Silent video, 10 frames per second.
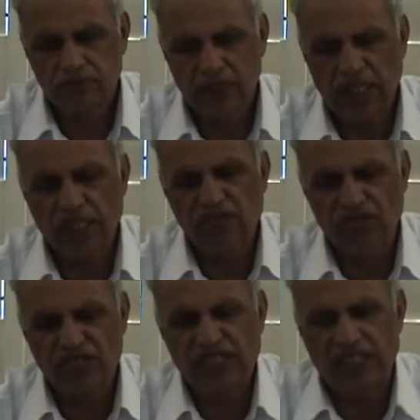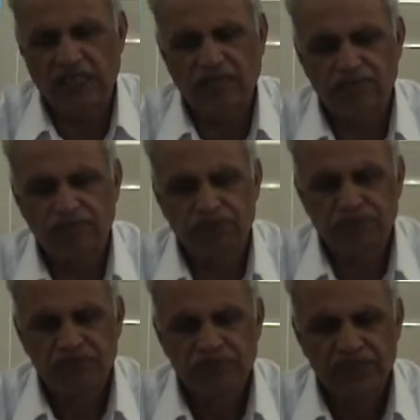I must say that
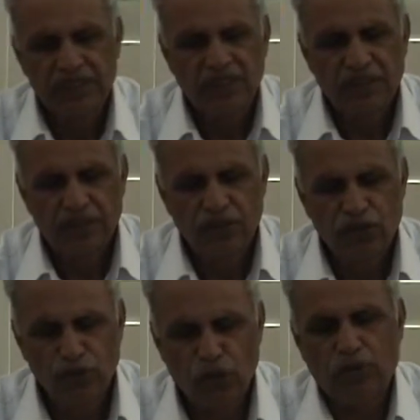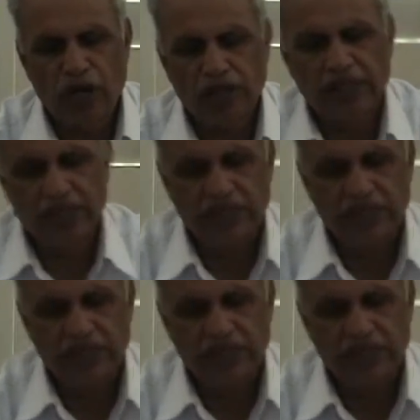no particles.